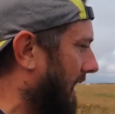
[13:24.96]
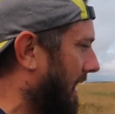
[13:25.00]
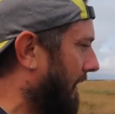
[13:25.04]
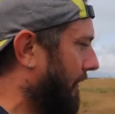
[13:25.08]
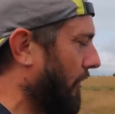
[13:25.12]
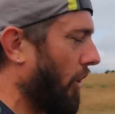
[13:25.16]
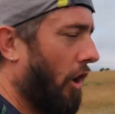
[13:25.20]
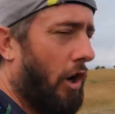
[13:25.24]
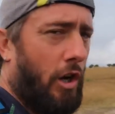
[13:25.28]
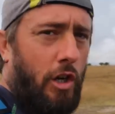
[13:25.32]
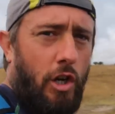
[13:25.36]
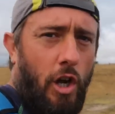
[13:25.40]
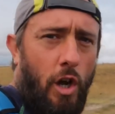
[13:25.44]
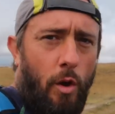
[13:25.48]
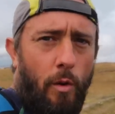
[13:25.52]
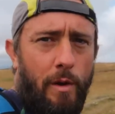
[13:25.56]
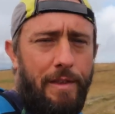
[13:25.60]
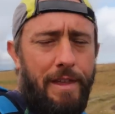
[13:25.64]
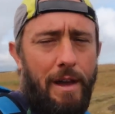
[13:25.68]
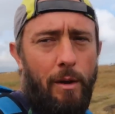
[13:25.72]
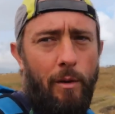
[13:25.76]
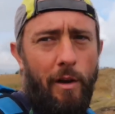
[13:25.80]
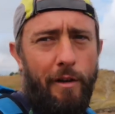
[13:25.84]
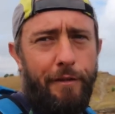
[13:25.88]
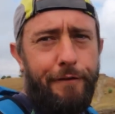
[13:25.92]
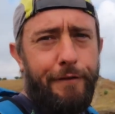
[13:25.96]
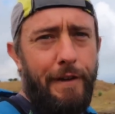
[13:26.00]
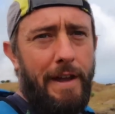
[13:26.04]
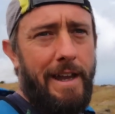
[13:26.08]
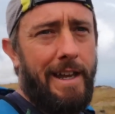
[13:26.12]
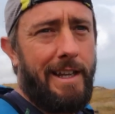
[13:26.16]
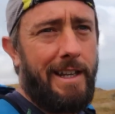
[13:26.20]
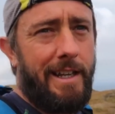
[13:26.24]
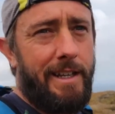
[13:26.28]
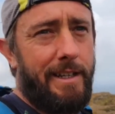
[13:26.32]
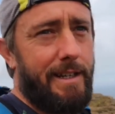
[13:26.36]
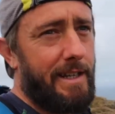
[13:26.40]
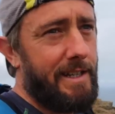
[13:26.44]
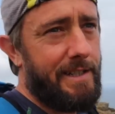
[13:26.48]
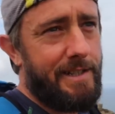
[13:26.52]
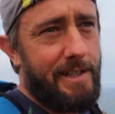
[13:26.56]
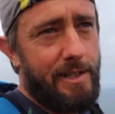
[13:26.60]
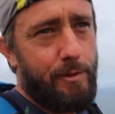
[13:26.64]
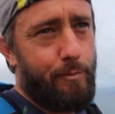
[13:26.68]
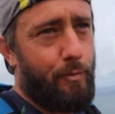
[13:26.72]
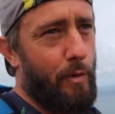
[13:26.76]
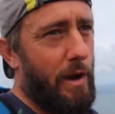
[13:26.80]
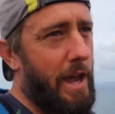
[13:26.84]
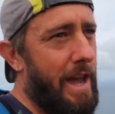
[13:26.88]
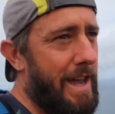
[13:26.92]
I've got to go with how I feel, and this
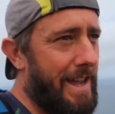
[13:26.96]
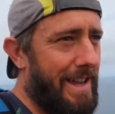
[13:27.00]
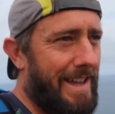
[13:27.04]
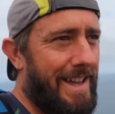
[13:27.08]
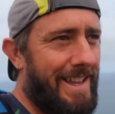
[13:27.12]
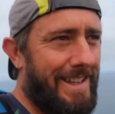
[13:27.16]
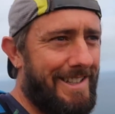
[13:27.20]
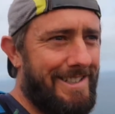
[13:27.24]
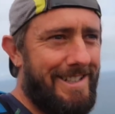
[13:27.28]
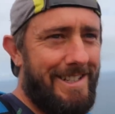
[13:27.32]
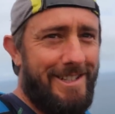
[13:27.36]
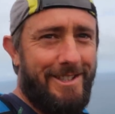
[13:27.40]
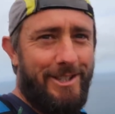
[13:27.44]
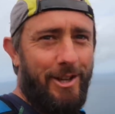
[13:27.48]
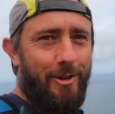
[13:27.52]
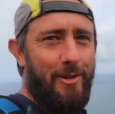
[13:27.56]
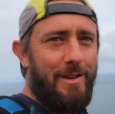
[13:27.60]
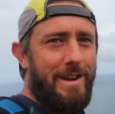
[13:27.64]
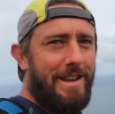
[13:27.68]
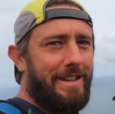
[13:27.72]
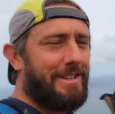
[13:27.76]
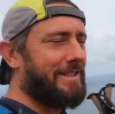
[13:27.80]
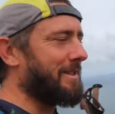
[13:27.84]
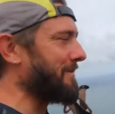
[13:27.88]
is doing it